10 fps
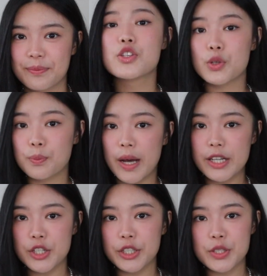So my
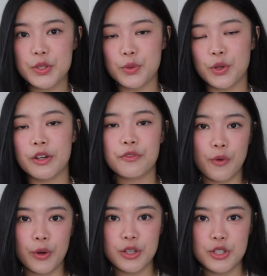target score
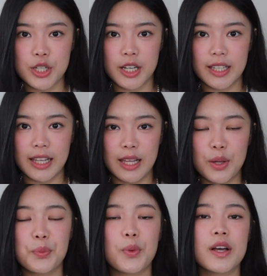for the
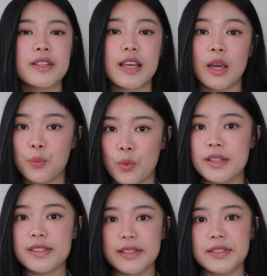GRE was a
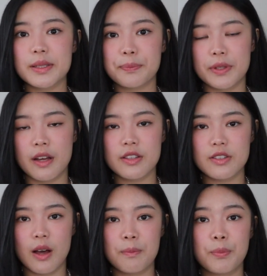160 plus
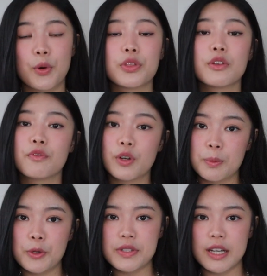on both the
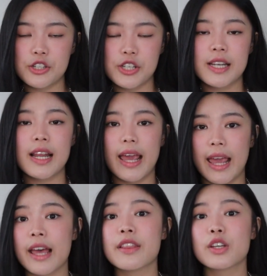verbal section
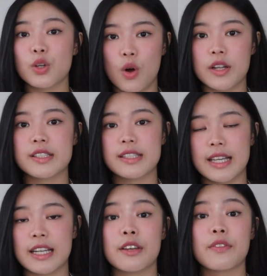and the
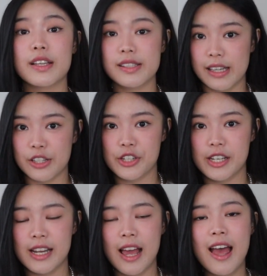quantitative
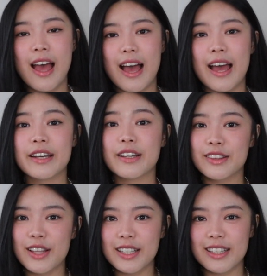section. And
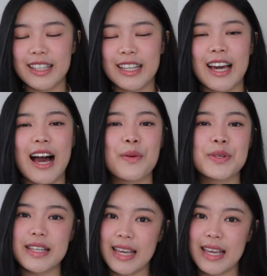luckily, I was